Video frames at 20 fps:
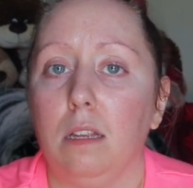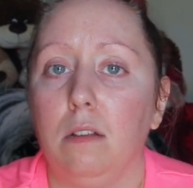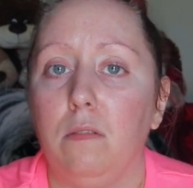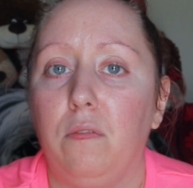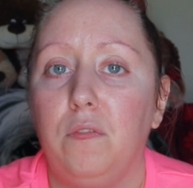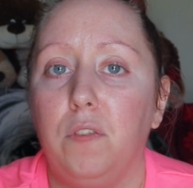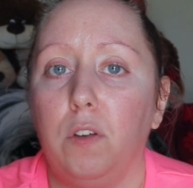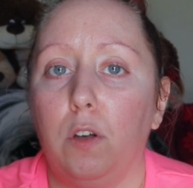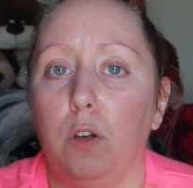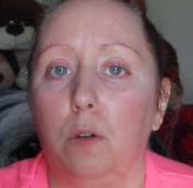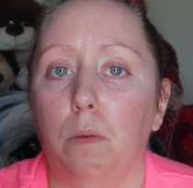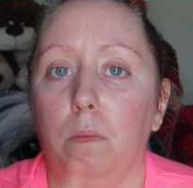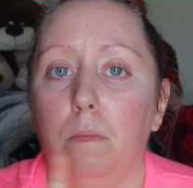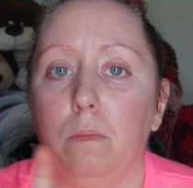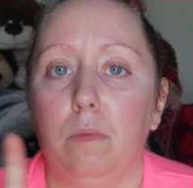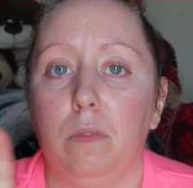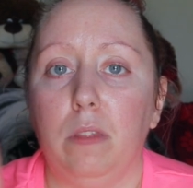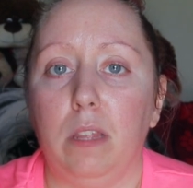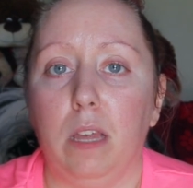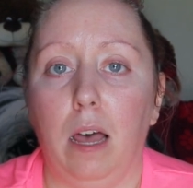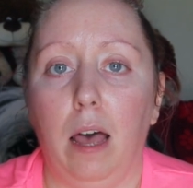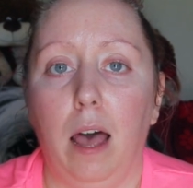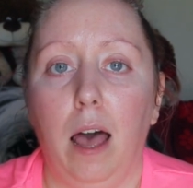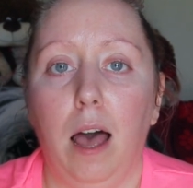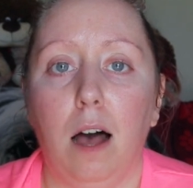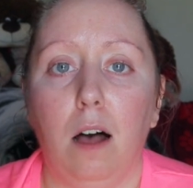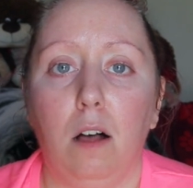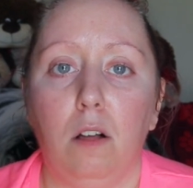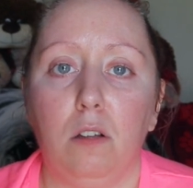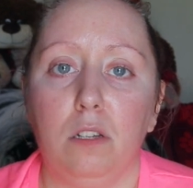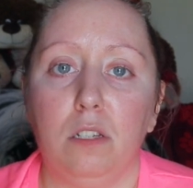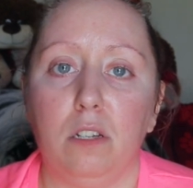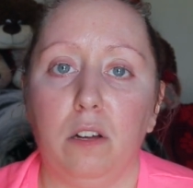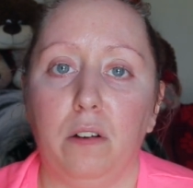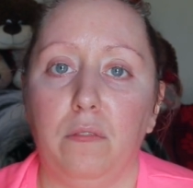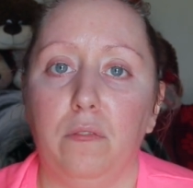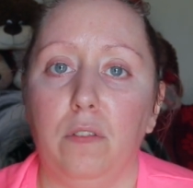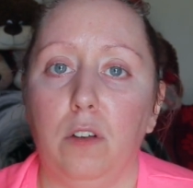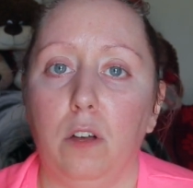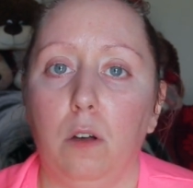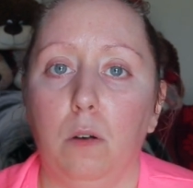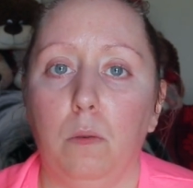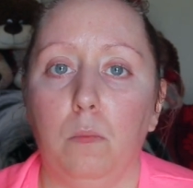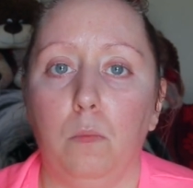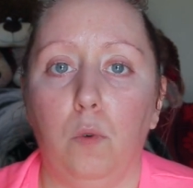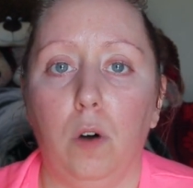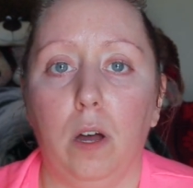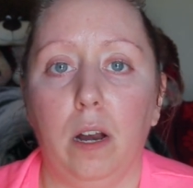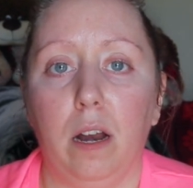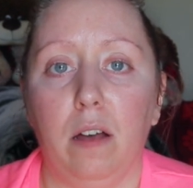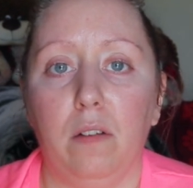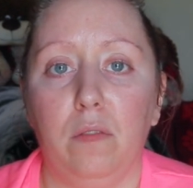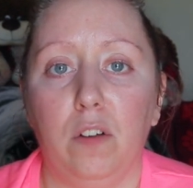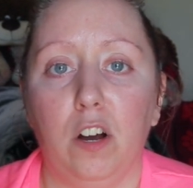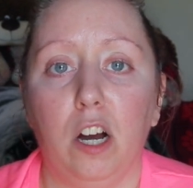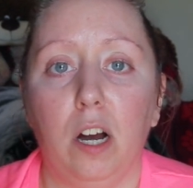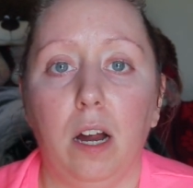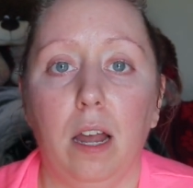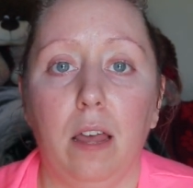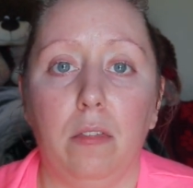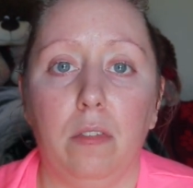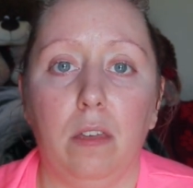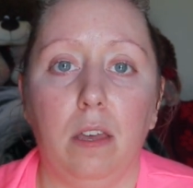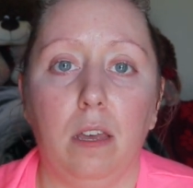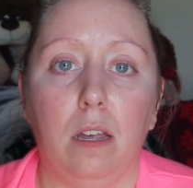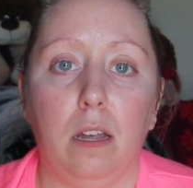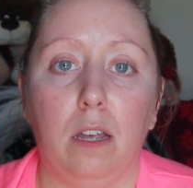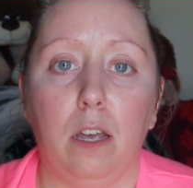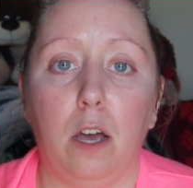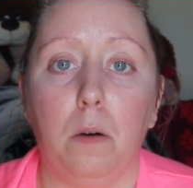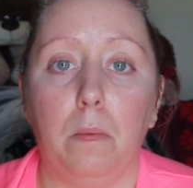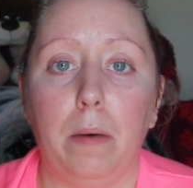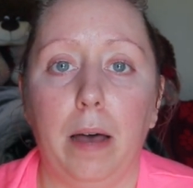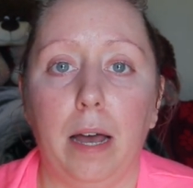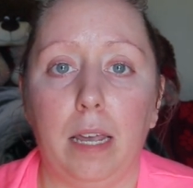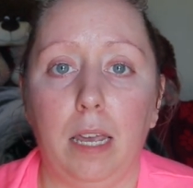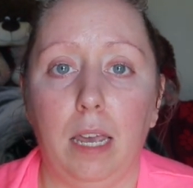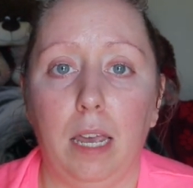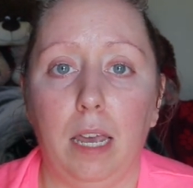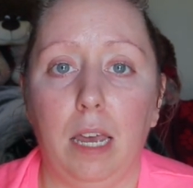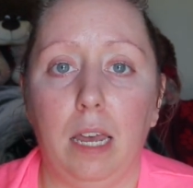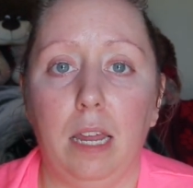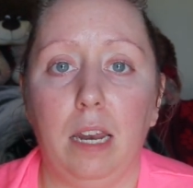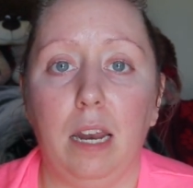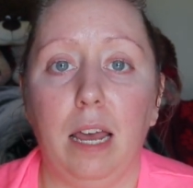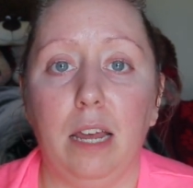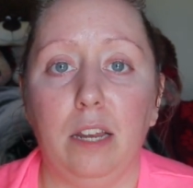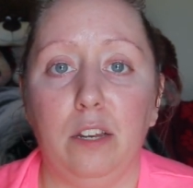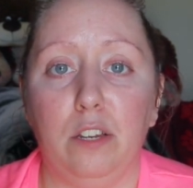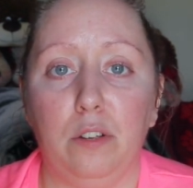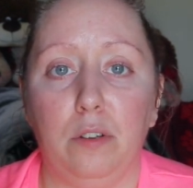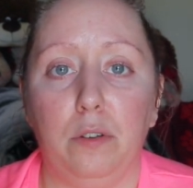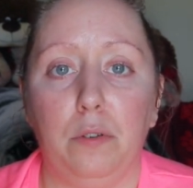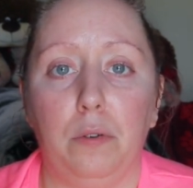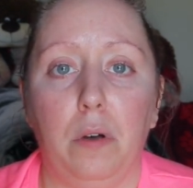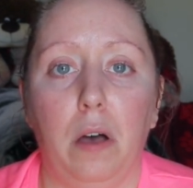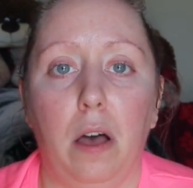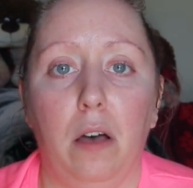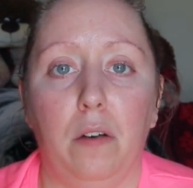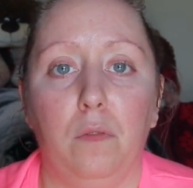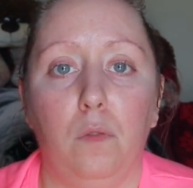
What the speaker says: film the house or film whatever and then go back in and do a